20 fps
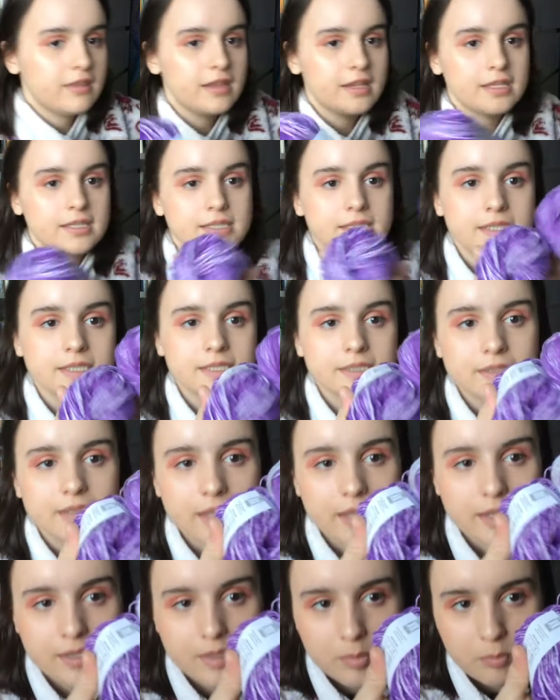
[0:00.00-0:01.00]
this
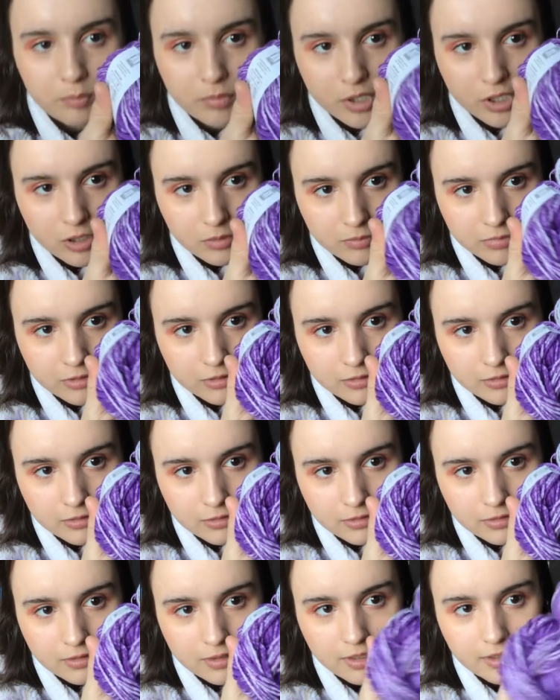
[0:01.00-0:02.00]
like
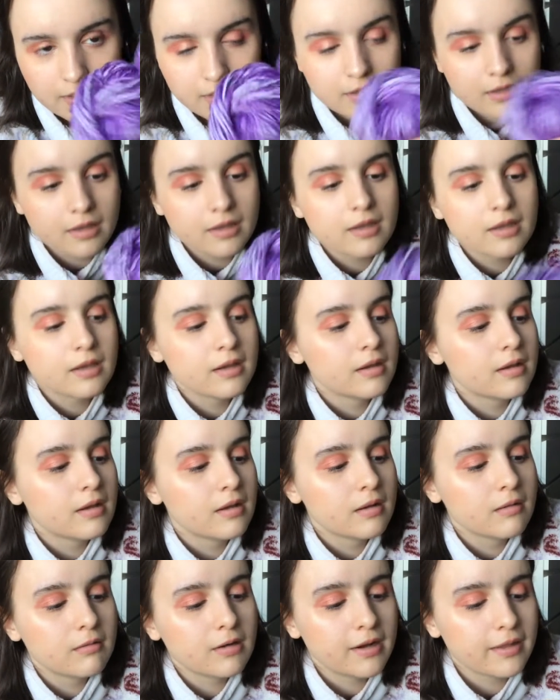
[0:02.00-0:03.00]
purple,
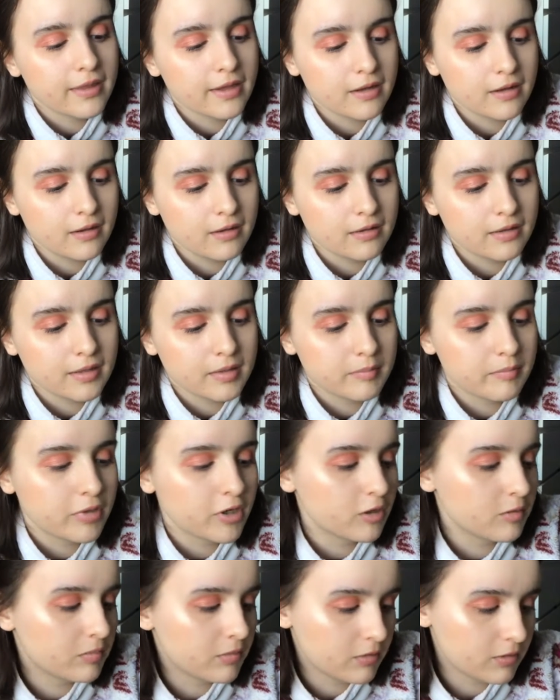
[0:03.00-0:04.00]
what do they call it?
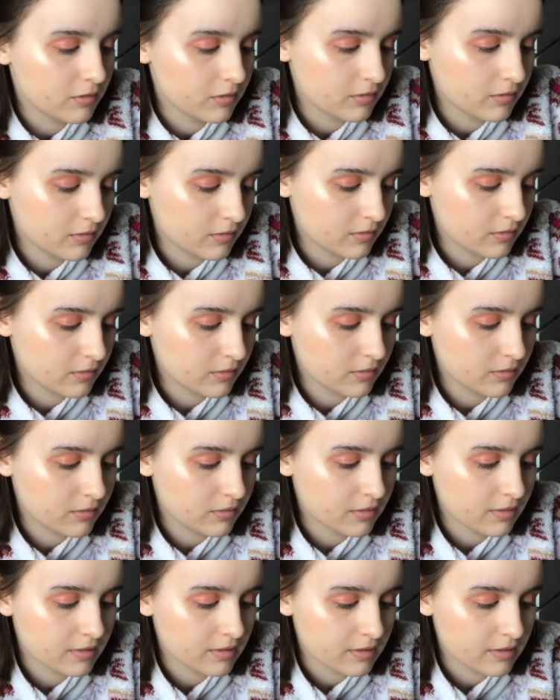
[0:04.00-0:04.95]
Purple